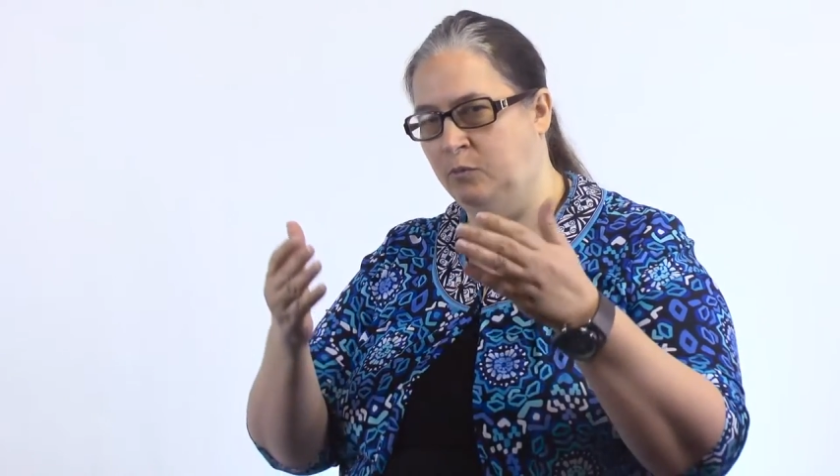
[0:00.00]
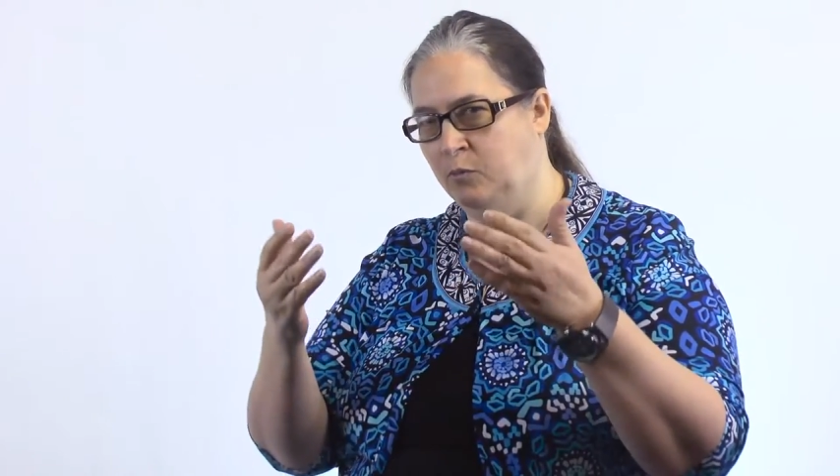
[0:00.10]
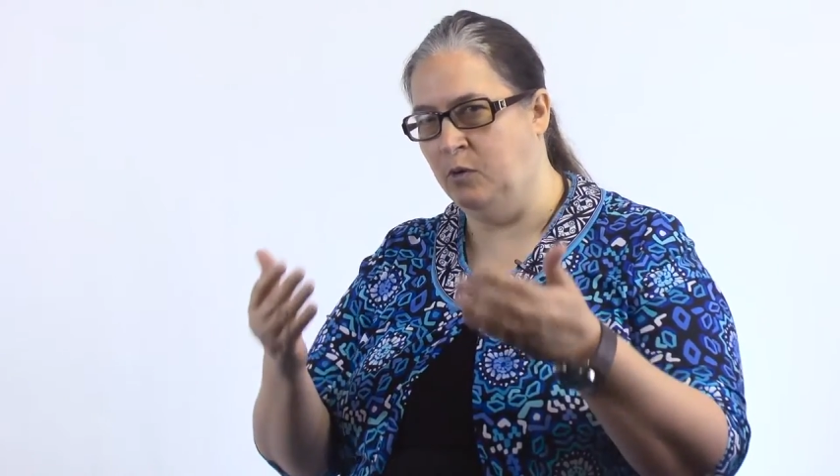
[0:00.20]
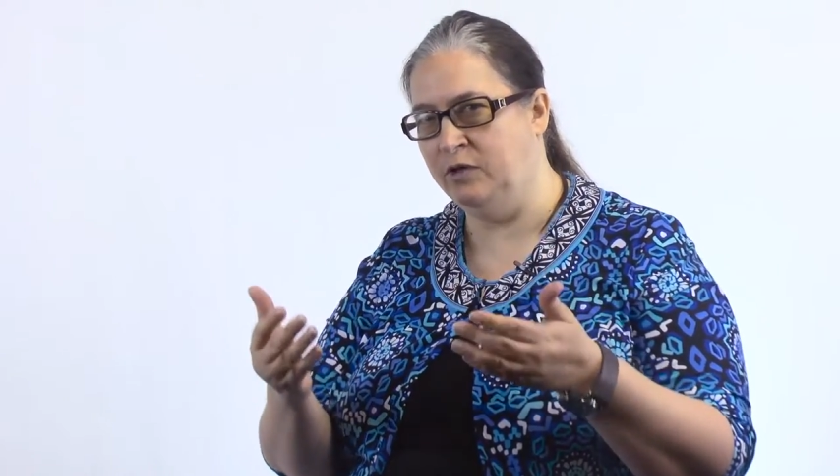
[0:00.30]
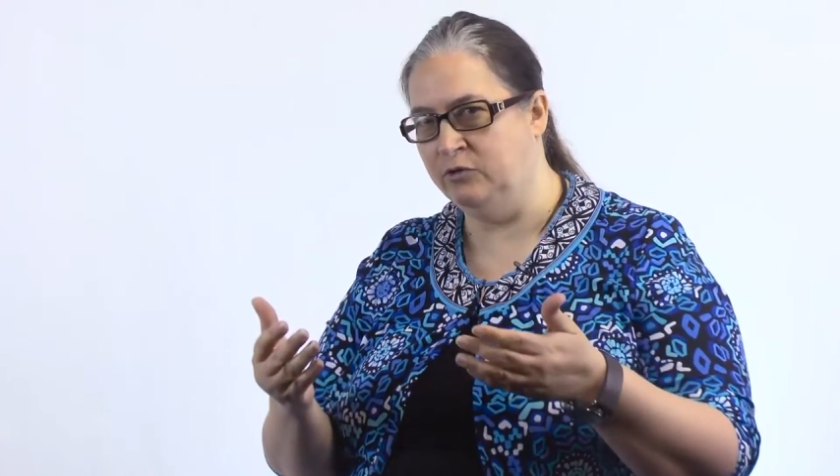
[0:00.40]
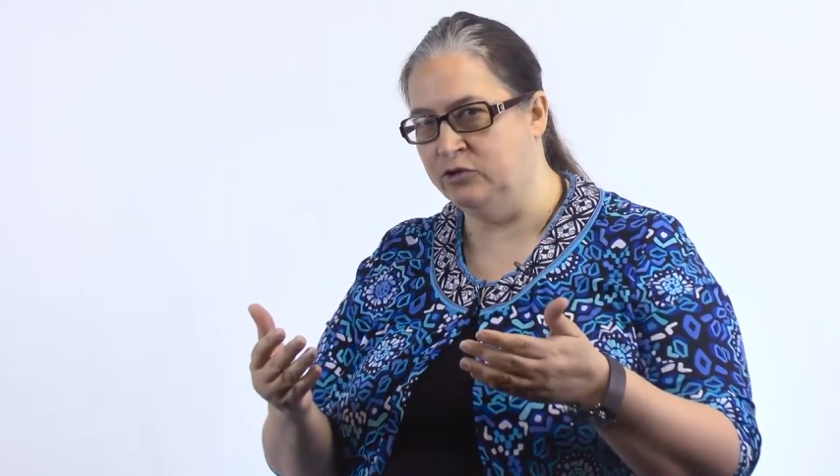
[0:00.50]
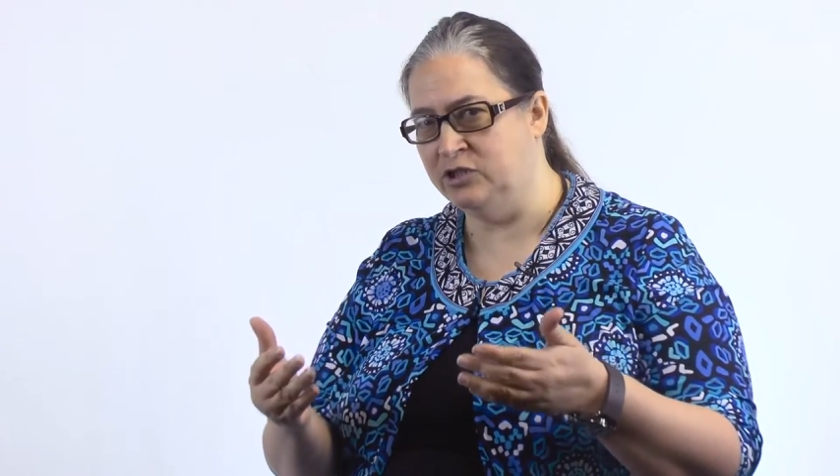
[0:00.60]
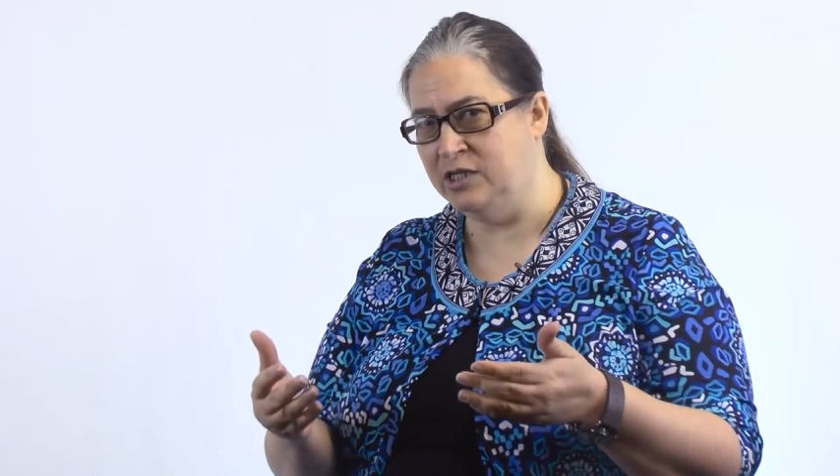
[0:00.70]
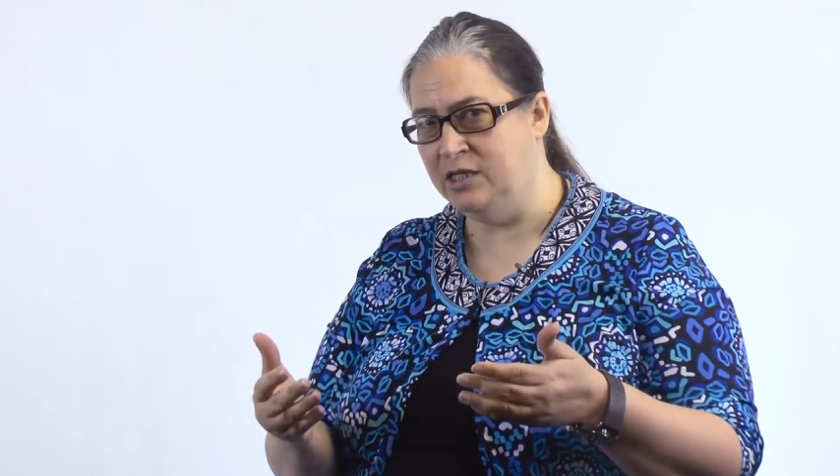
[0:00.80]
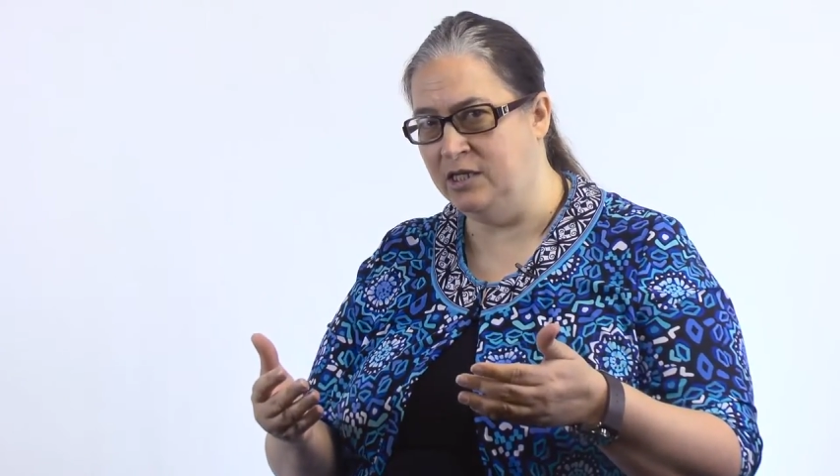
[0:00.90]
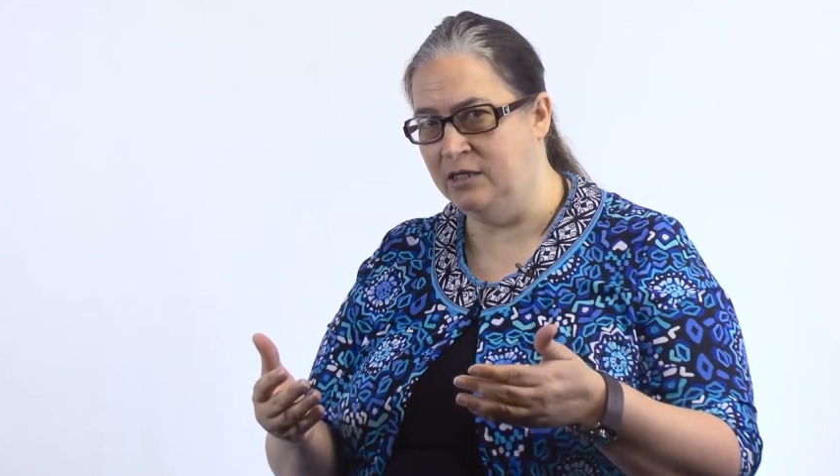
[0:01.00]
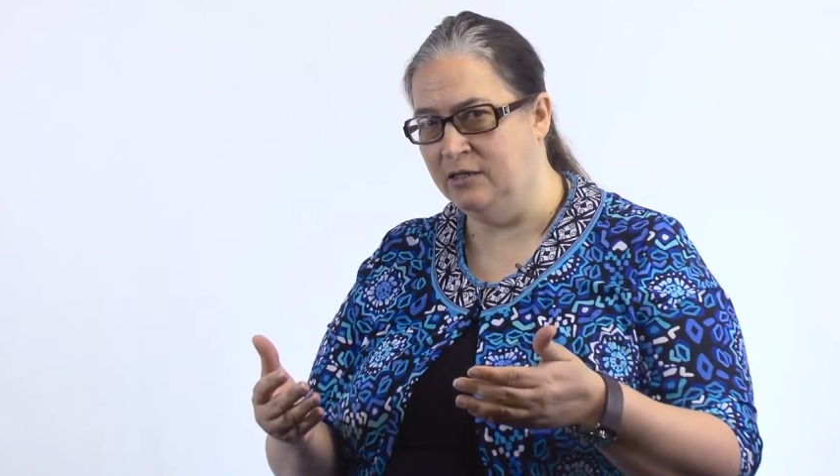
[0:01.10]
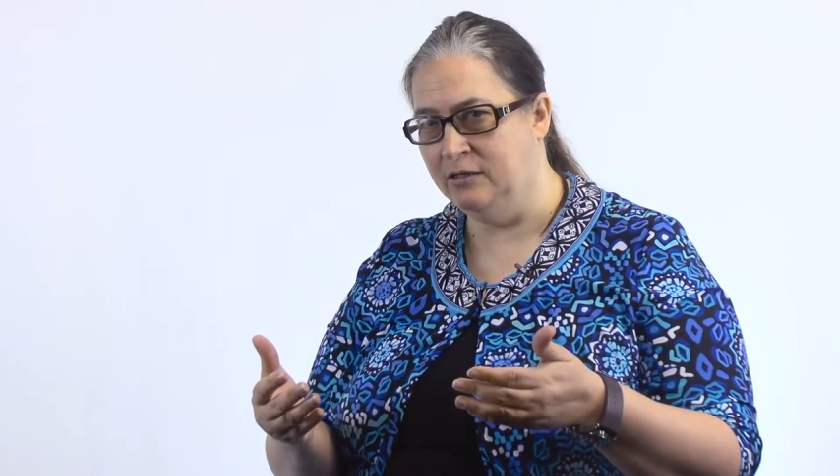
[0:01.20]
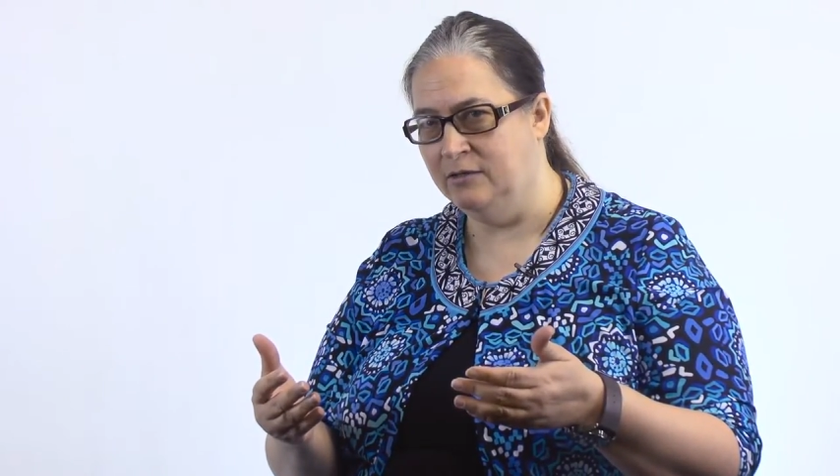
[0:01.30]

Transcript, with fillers: what you're seeing,